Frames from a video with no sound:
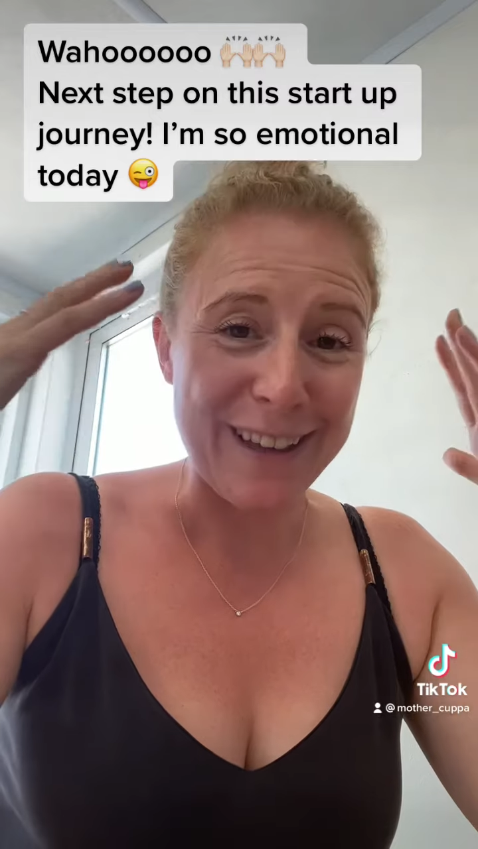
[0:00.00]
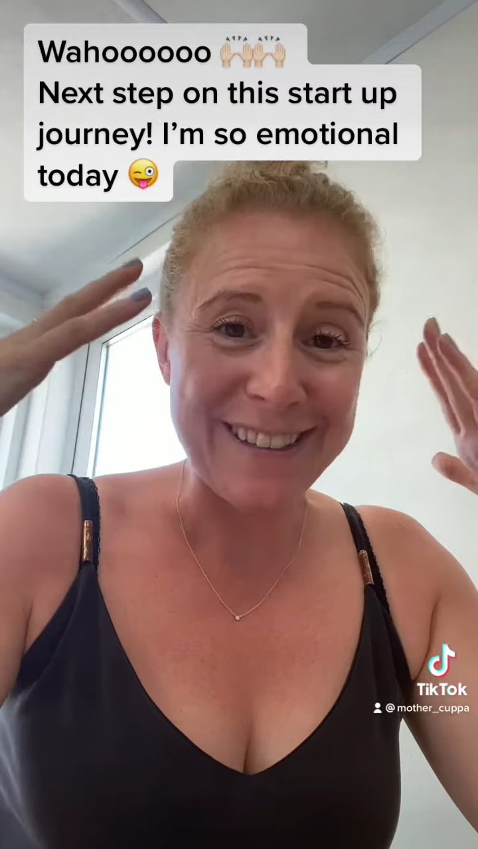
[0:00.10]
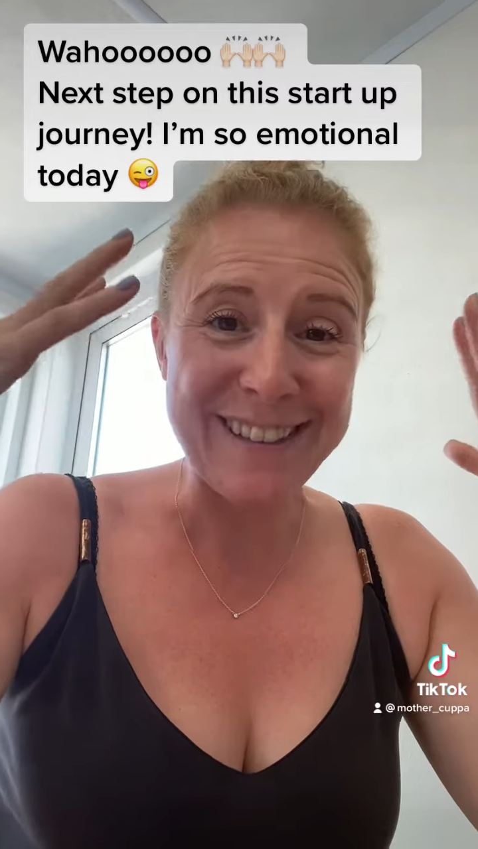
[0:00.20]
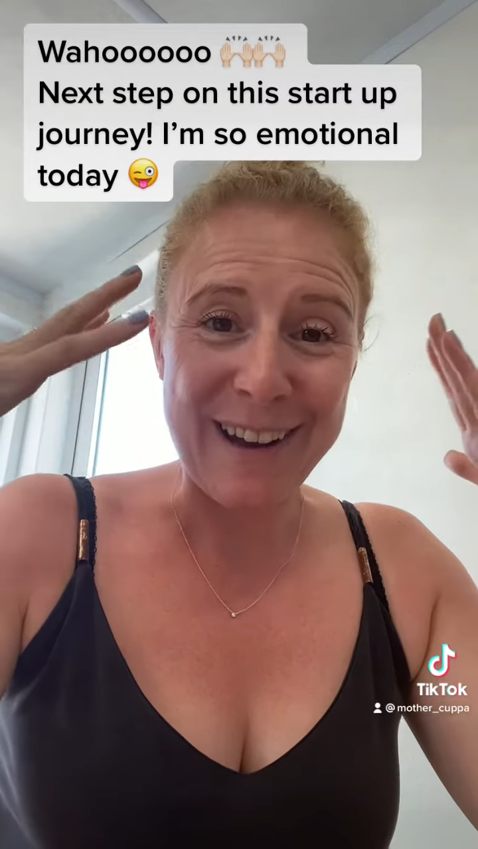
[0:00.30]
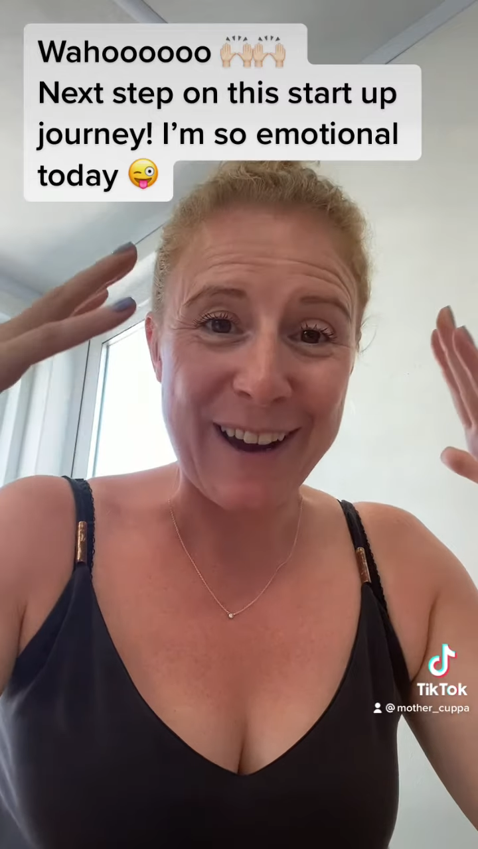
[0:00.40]

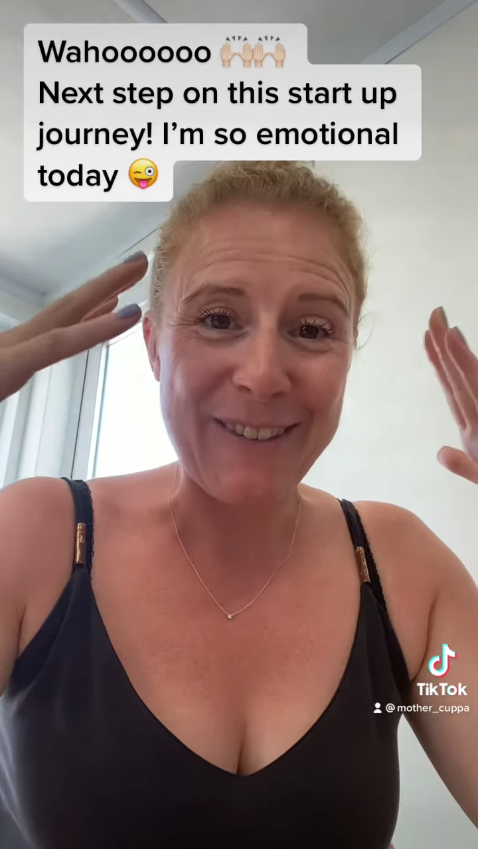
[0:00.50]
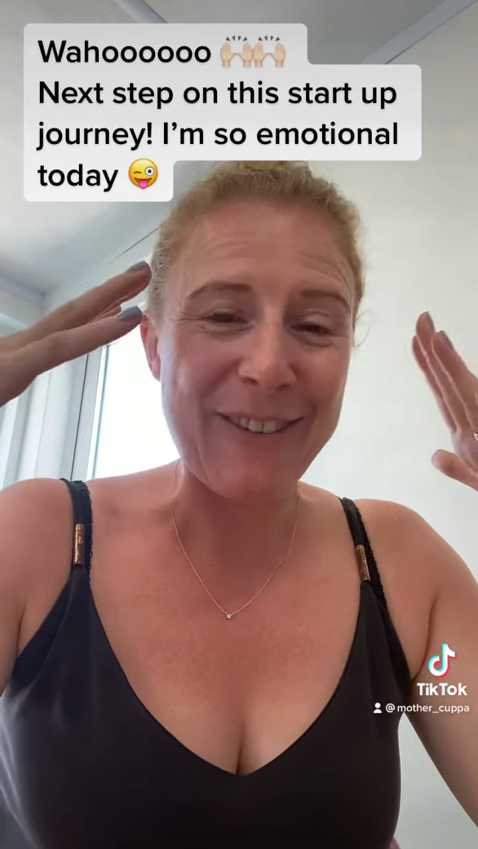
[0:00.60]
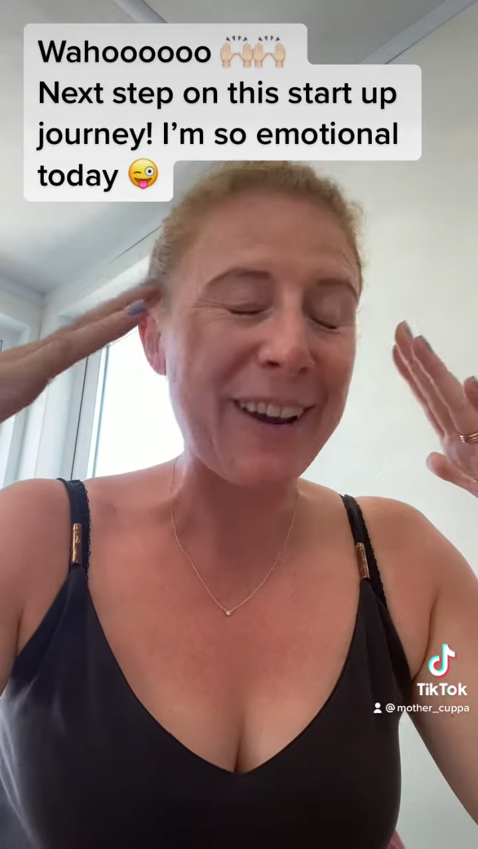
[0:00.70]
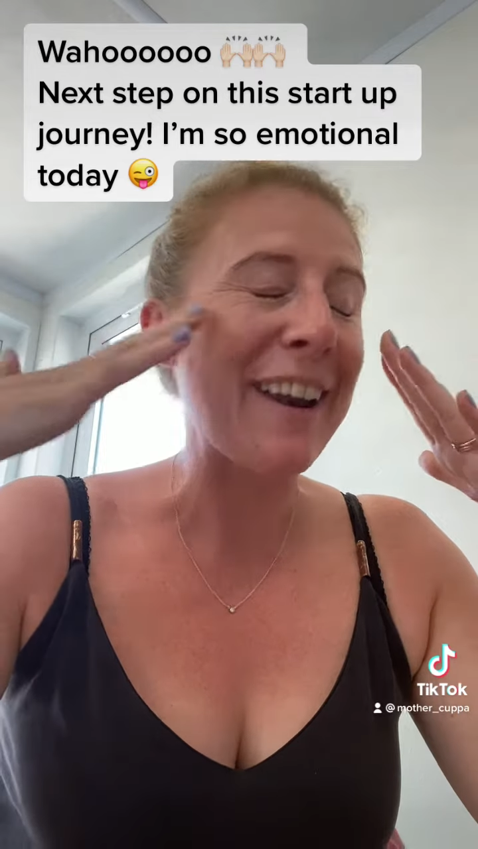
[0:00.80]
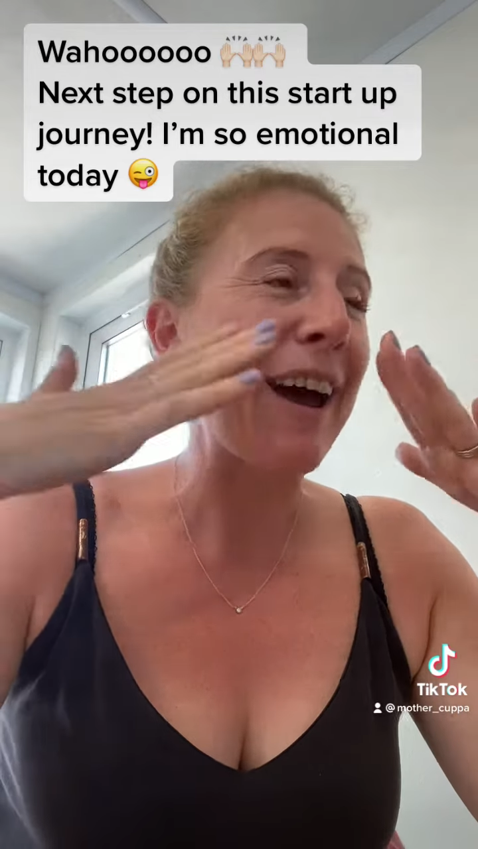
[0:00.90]

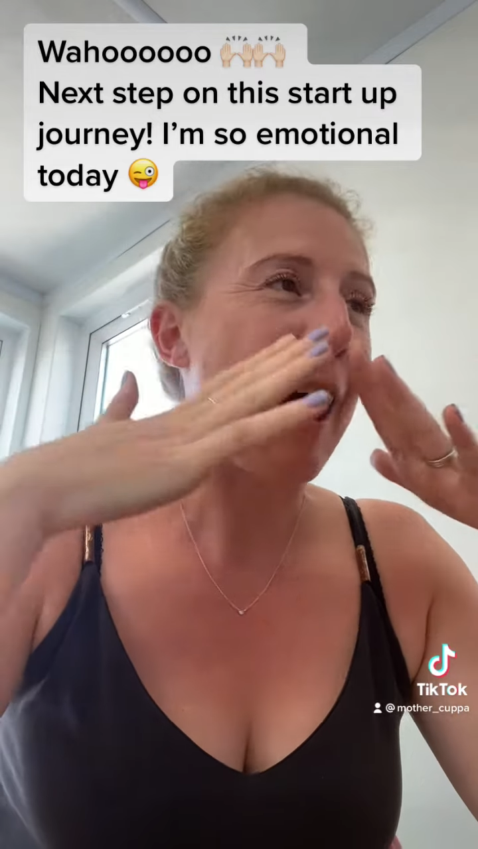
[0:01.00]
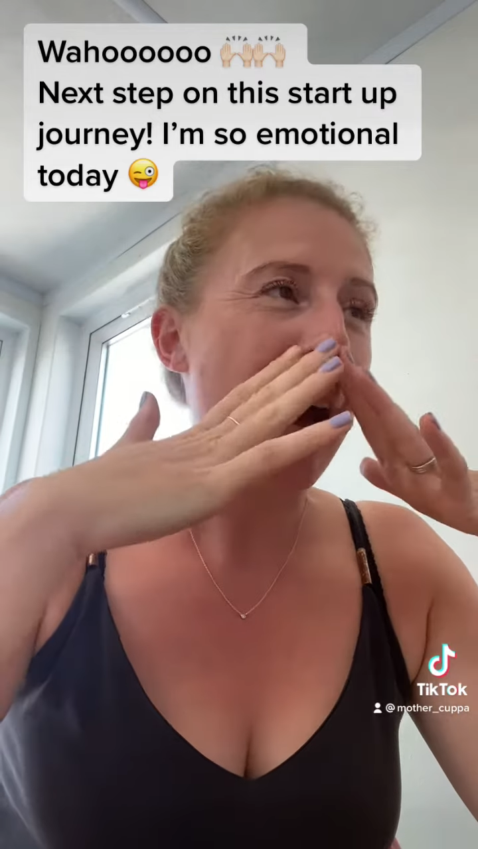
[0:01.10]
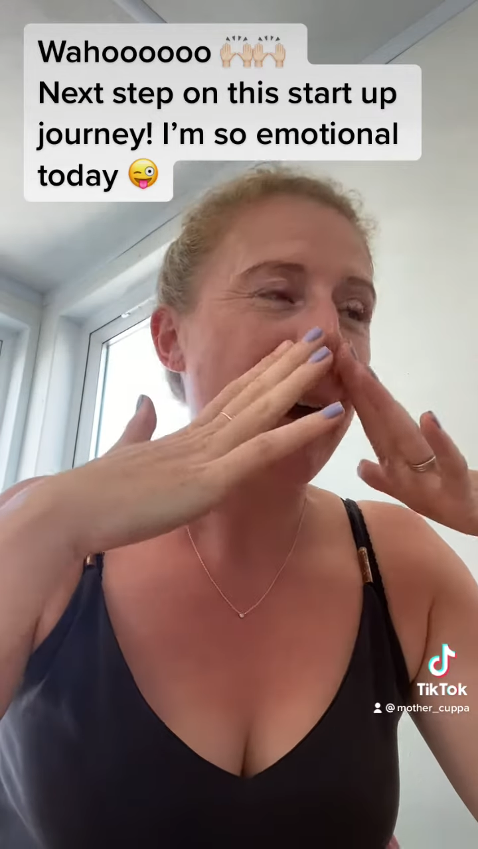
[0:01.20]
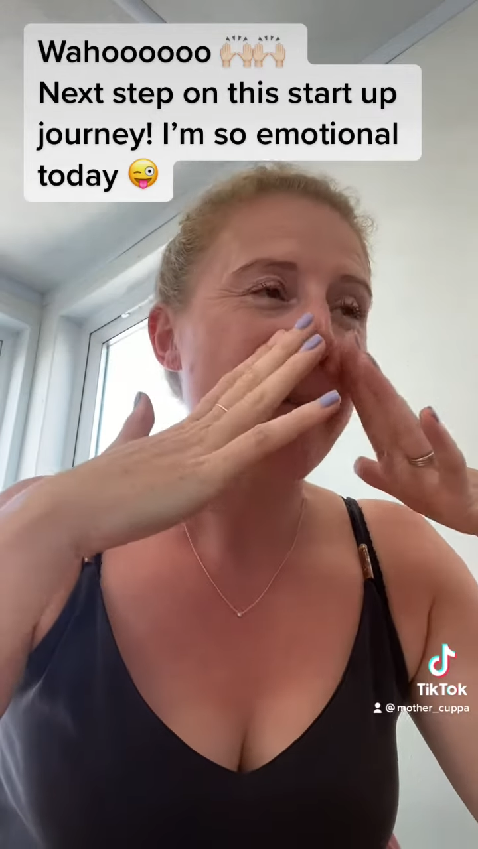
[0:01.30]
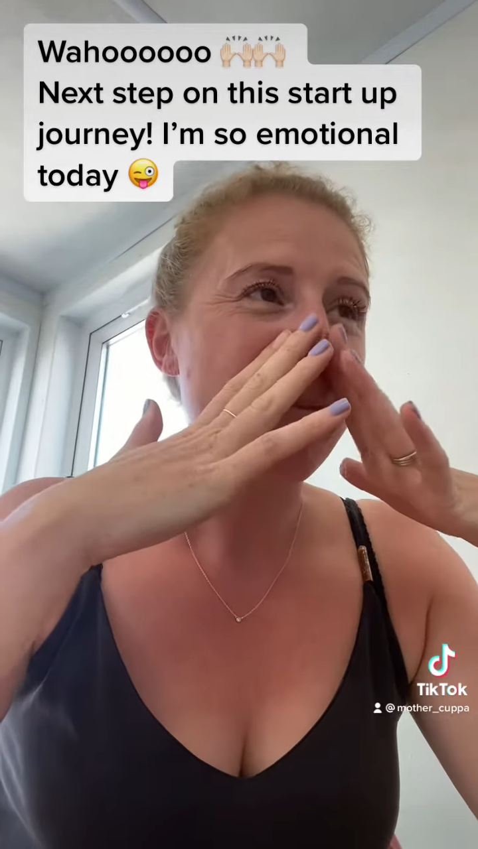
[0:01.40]
excitement.
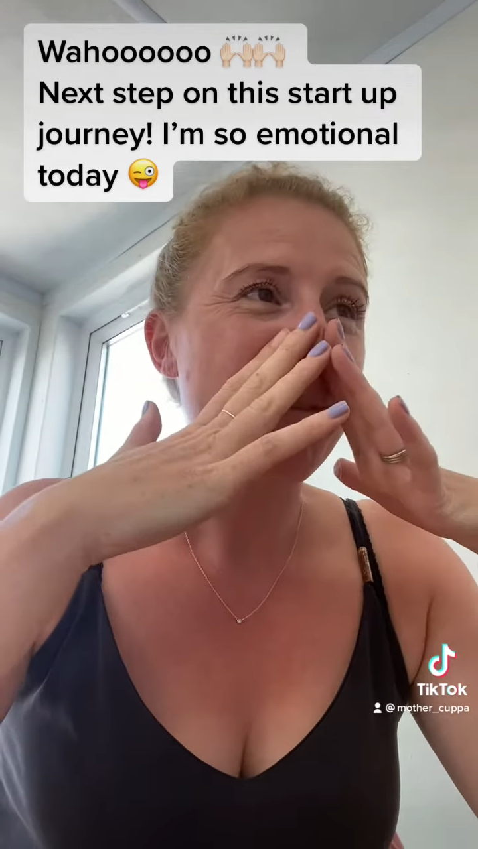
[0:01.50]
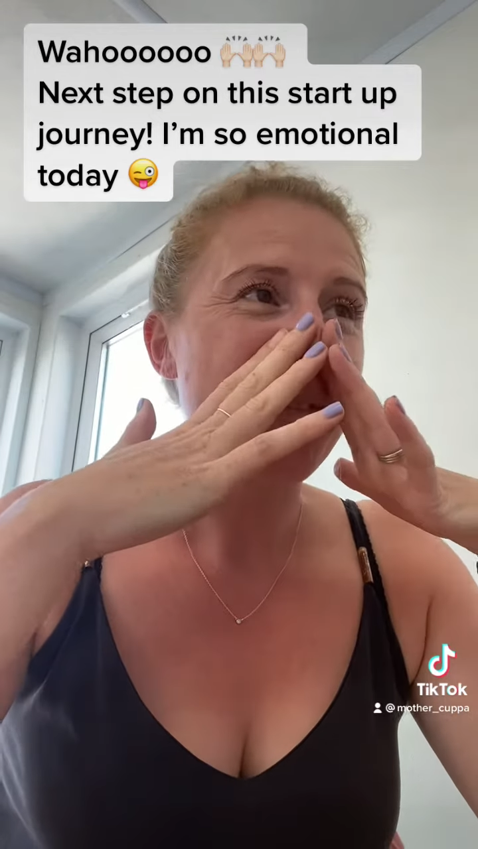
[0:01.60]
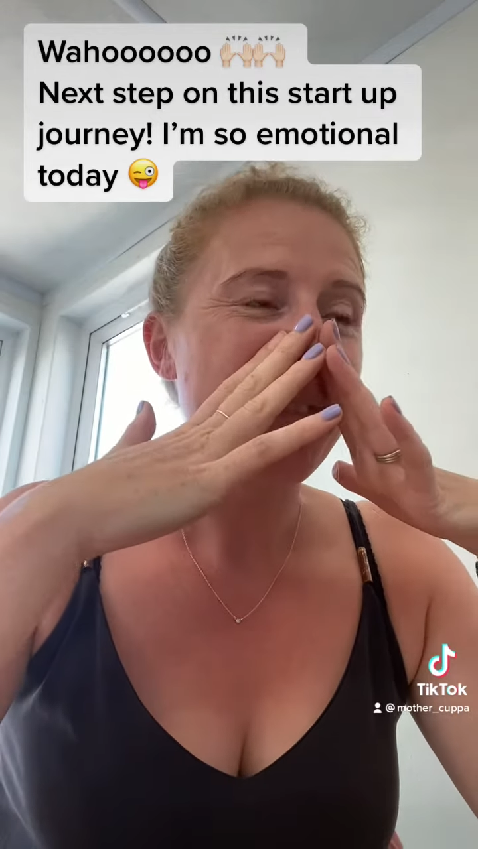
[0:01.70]
So